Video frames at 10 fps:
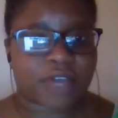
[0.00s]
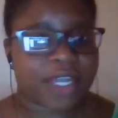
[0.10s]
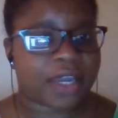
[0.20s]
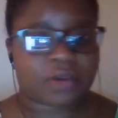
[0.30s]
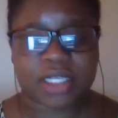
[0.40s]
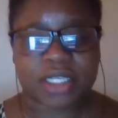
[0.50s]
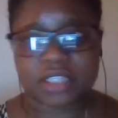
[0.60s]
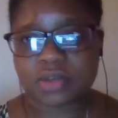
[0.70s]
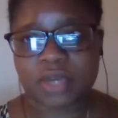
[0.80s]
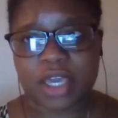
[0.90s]
don't think
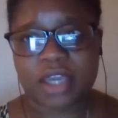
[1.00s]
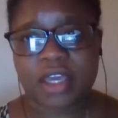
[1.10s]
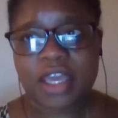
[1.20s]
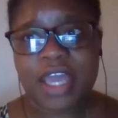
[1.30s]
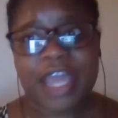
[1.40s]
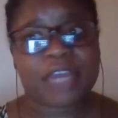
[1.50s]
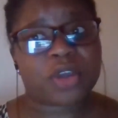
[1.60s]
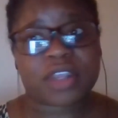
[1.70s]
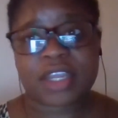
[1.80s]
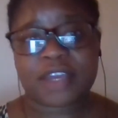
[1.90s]
that's okay. And
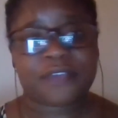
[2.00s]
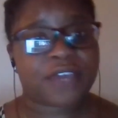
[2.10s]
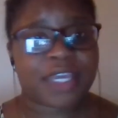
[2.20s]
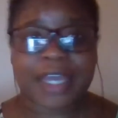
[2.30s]
where do they fit?